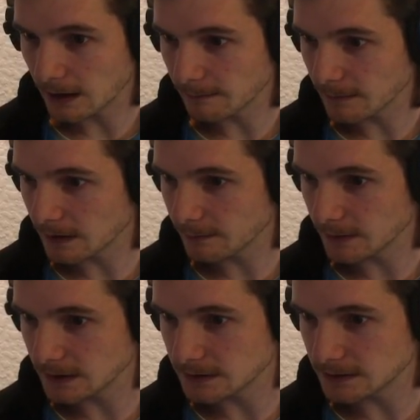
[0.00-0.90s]
let
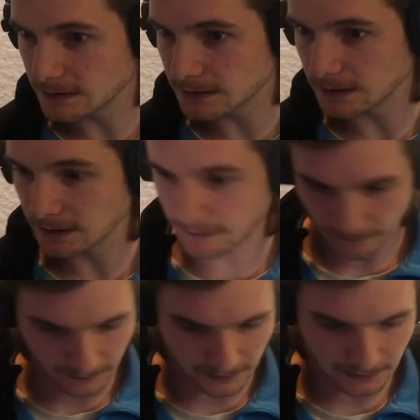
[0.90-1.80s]
me see
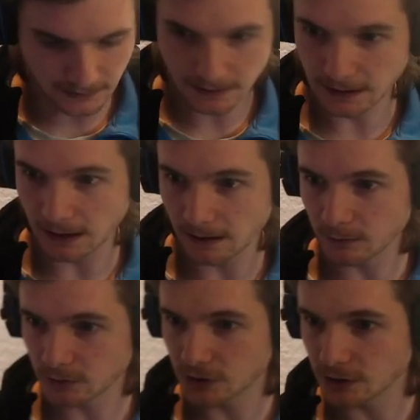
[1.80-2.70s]
if this account
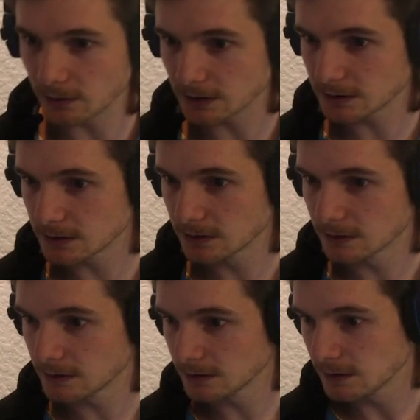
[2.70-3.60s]
will show it.
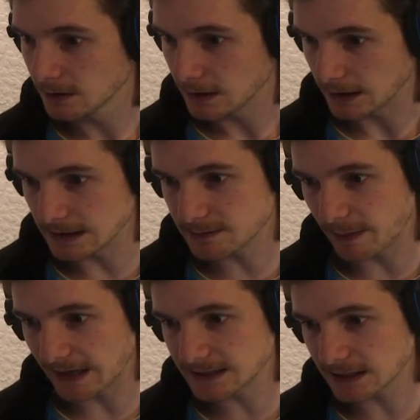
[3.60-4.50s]
Is
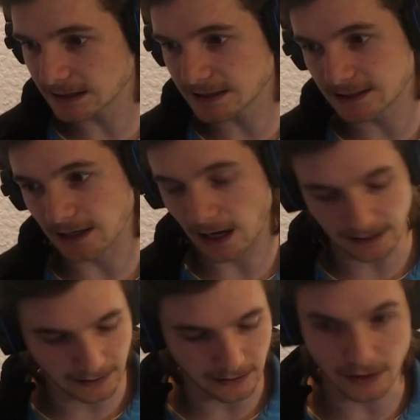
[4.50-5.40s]
basically
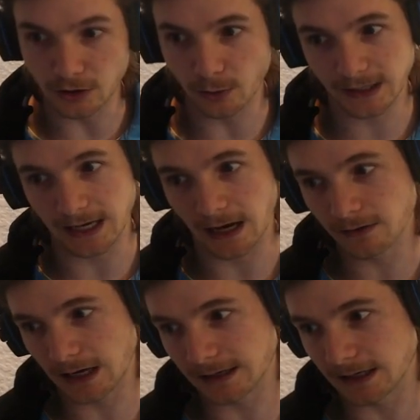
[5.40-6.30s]
starting a new
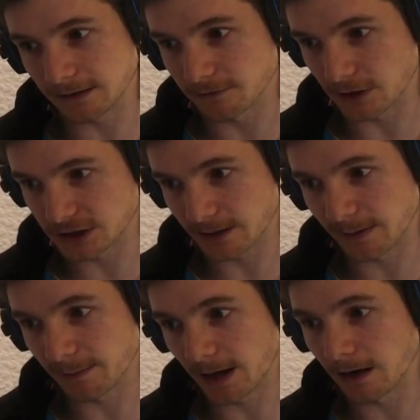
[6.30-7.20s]
account and getting fresh
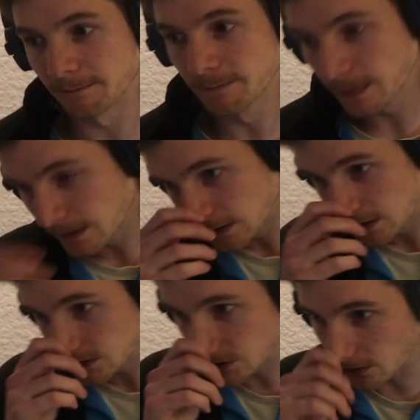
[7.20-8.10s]
MMR.
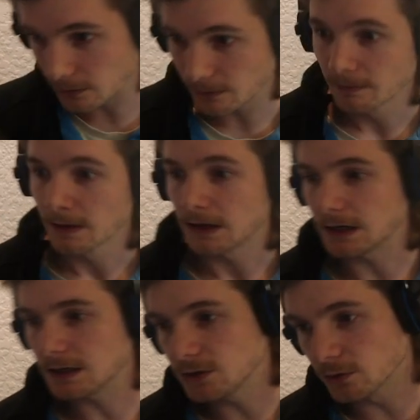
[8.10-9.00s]
So
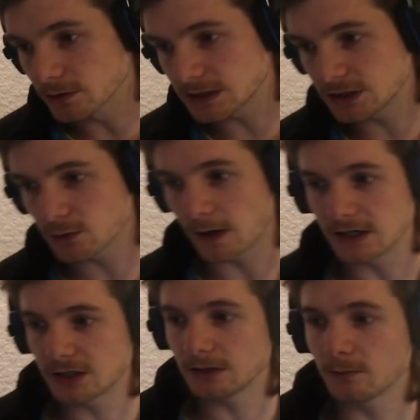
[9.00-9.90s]
in your
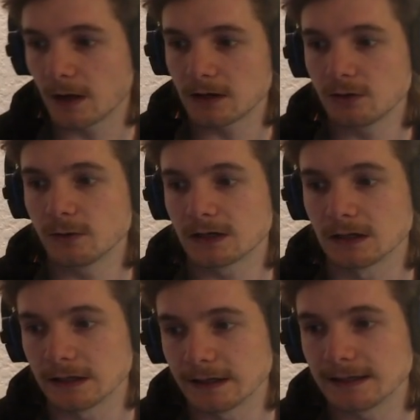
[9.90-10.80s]
situation where you are
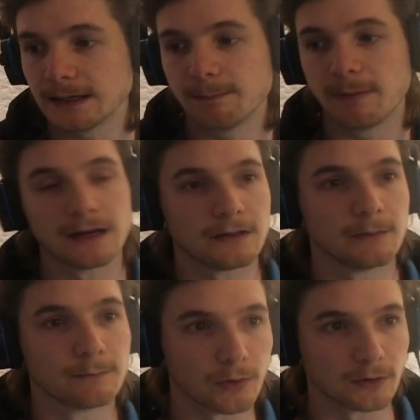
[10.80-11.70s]
clearly better
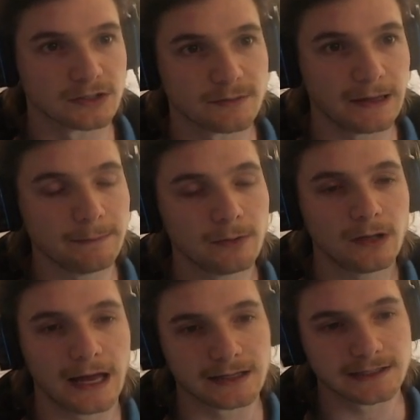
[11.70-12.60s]
than bronze
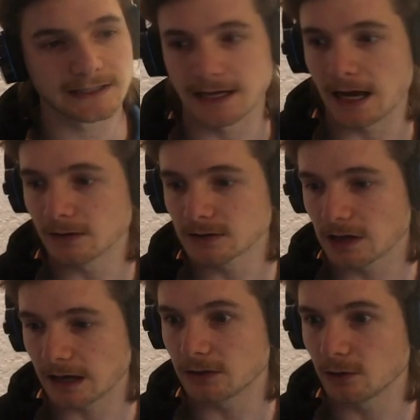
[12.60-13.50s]
people and it sounds
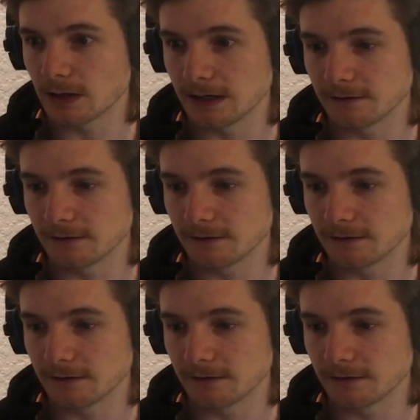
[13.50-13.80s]
like you're getting